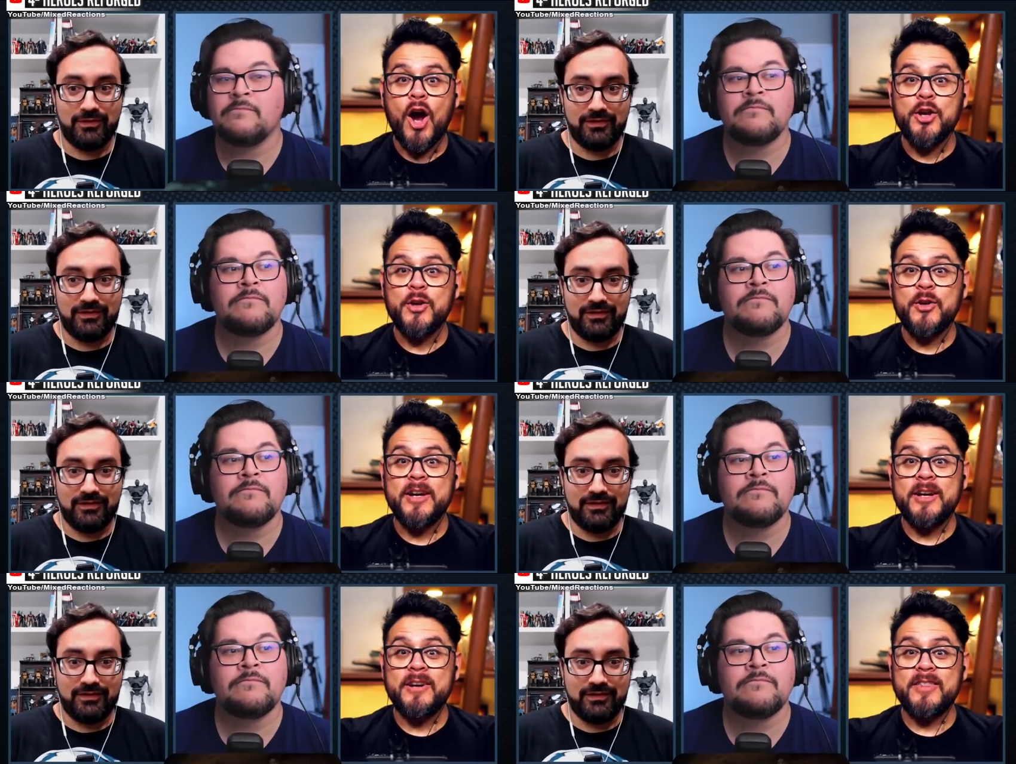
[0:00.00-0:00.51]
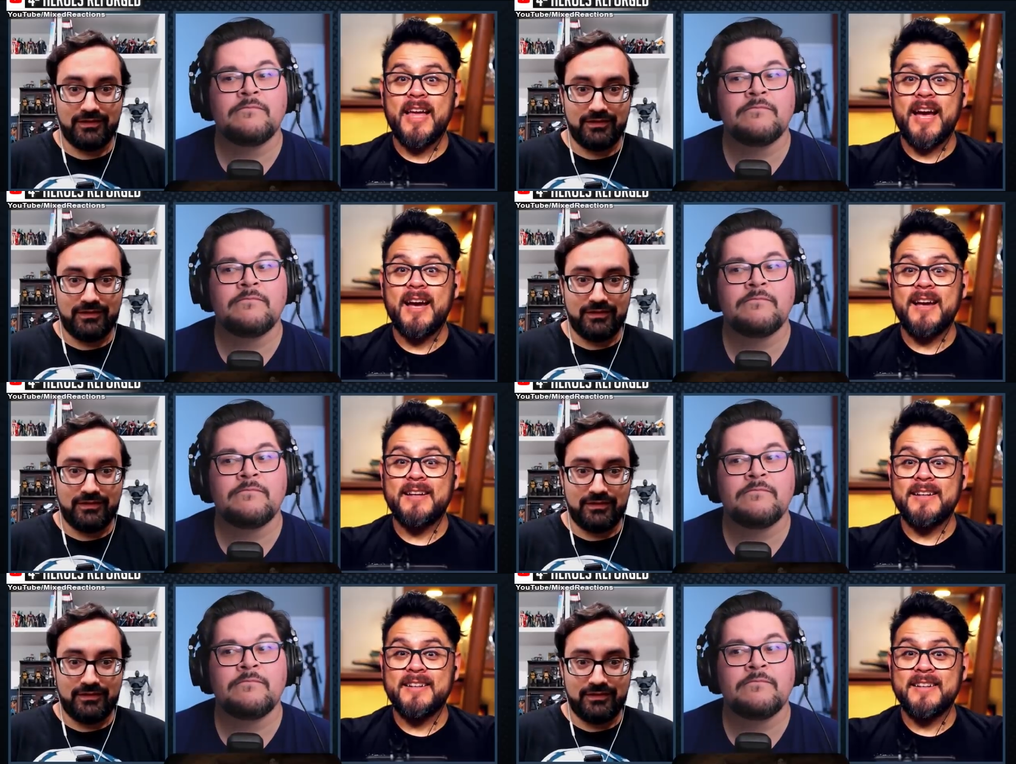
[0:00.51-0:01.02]
Speaker 1: You hear
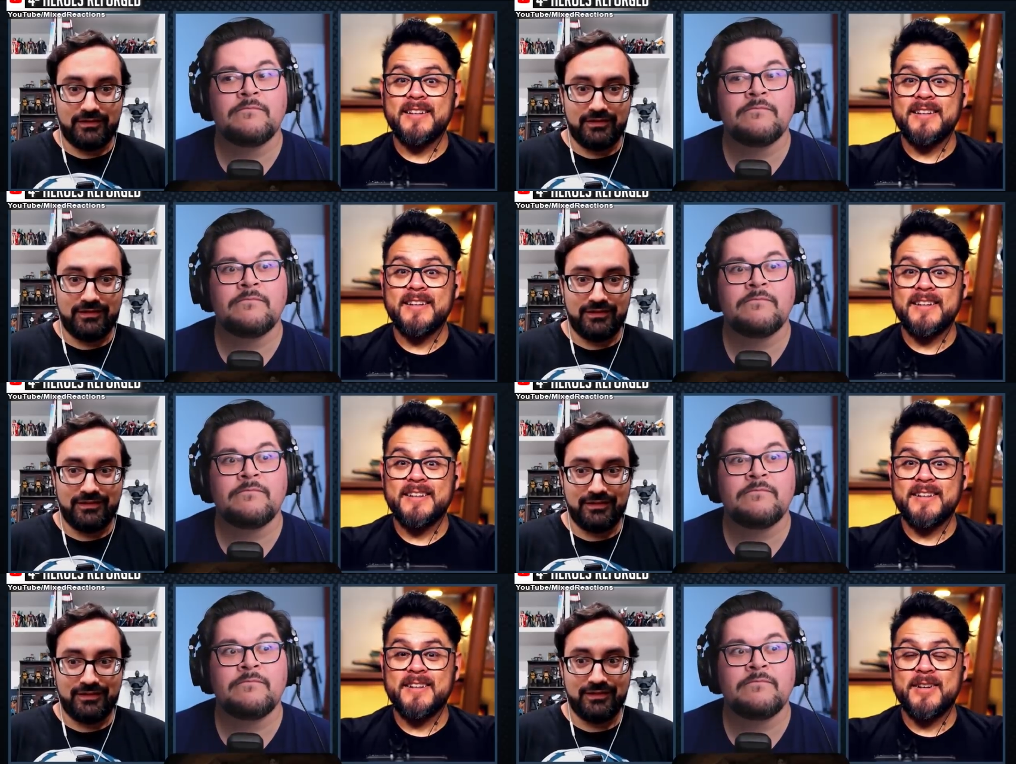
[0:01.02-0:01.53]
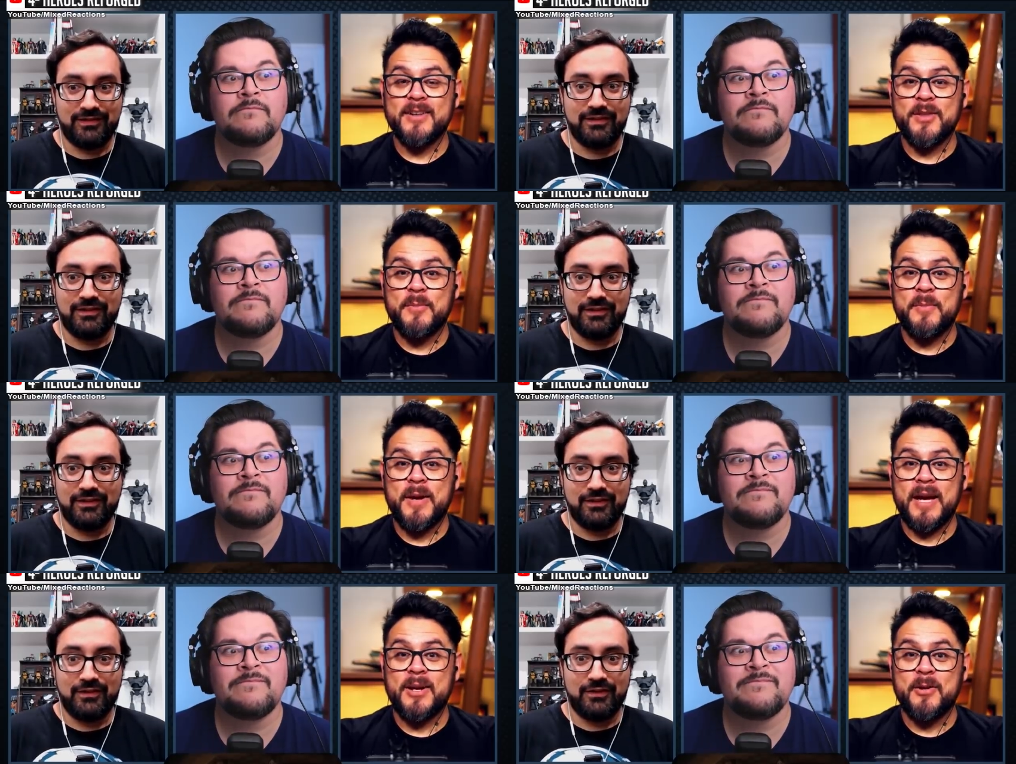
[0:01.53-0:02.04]
that? You hear the
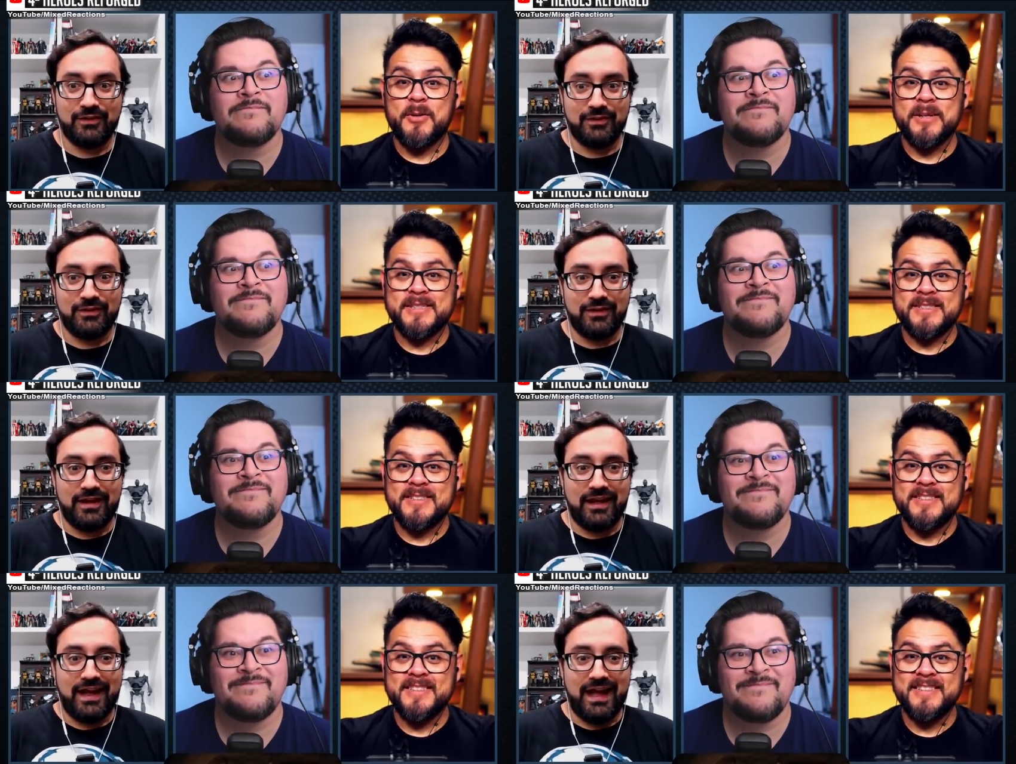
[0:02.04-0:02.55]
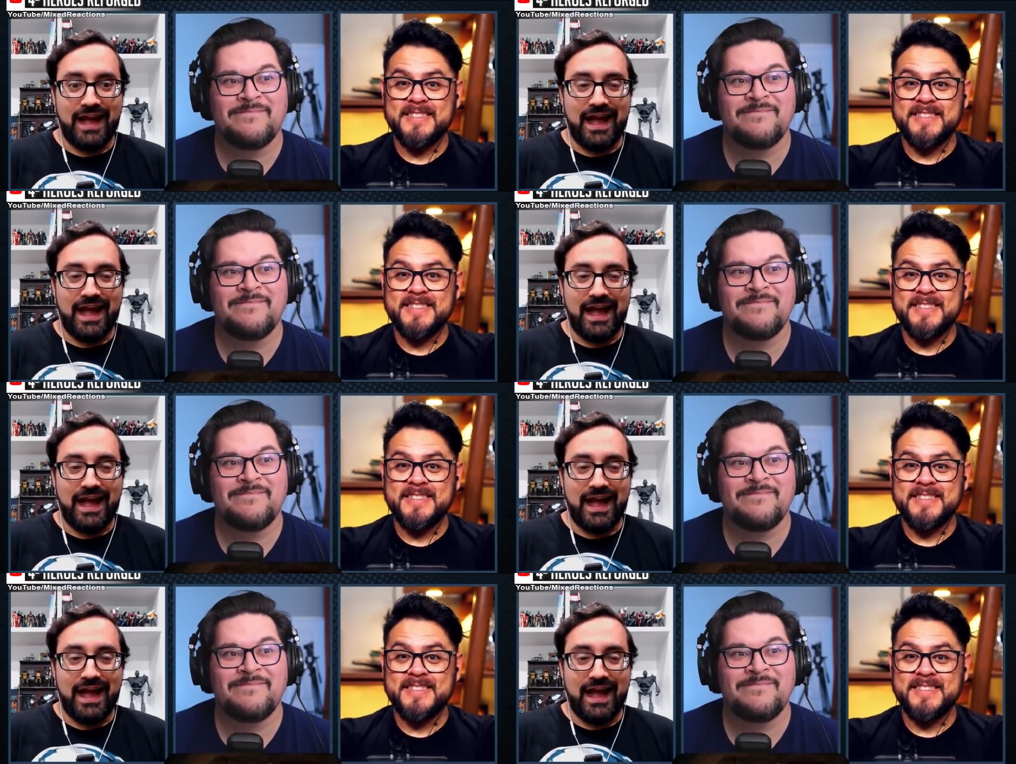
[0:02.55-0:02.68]
Mando whistle?